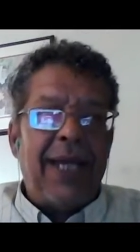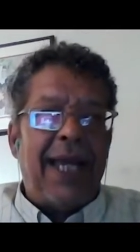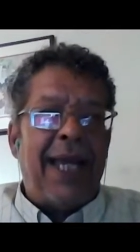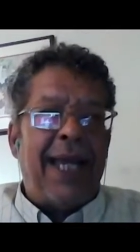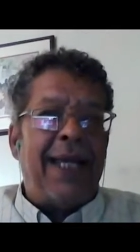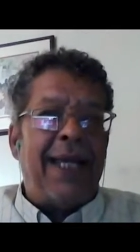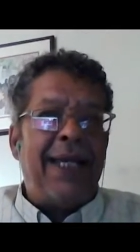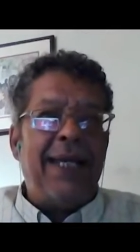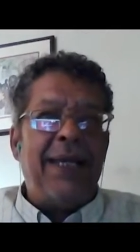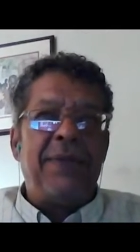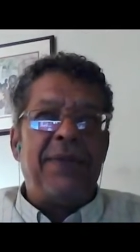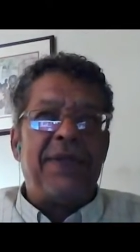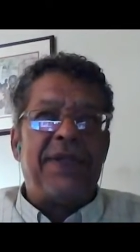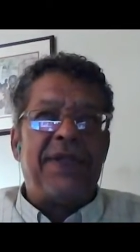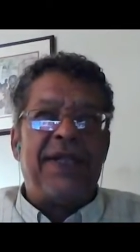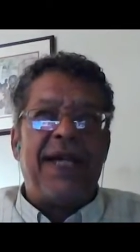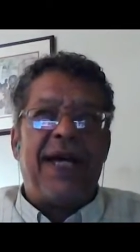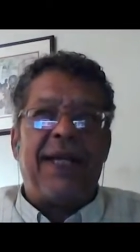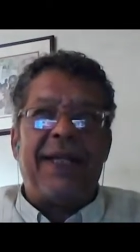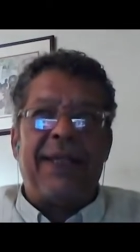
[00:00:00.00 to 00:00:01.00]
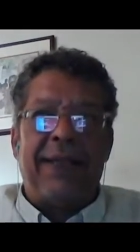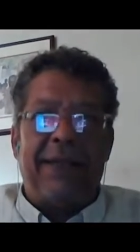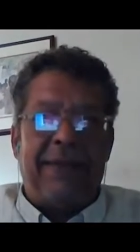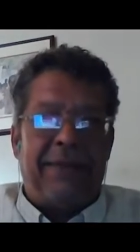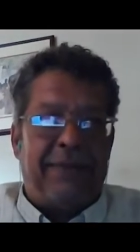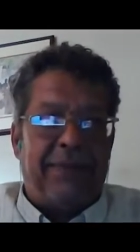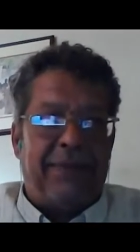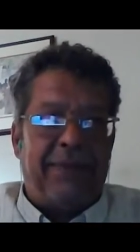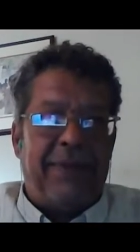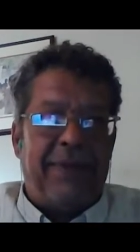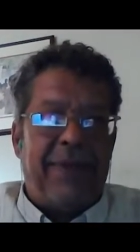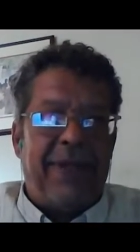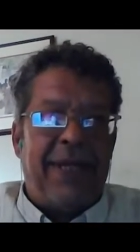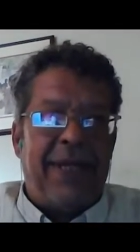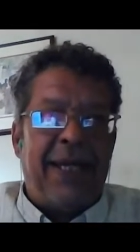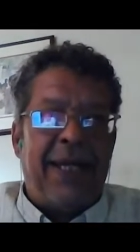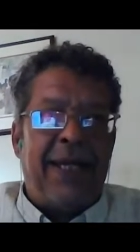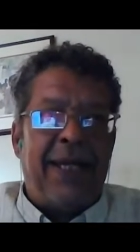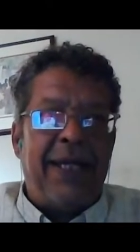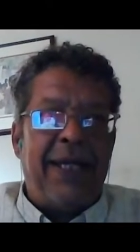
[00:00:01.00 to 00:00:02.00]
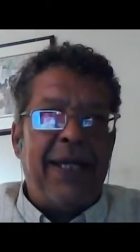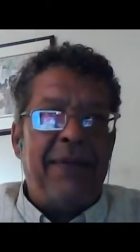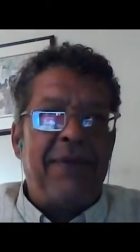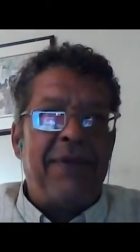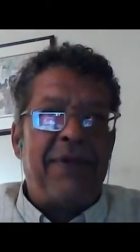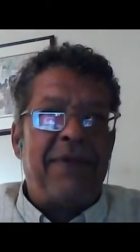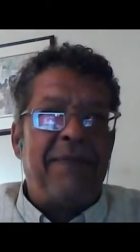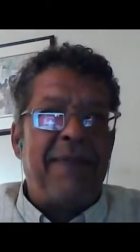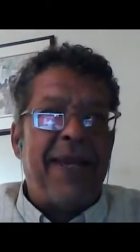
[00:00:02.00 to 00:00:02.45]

and he was selling them, and he was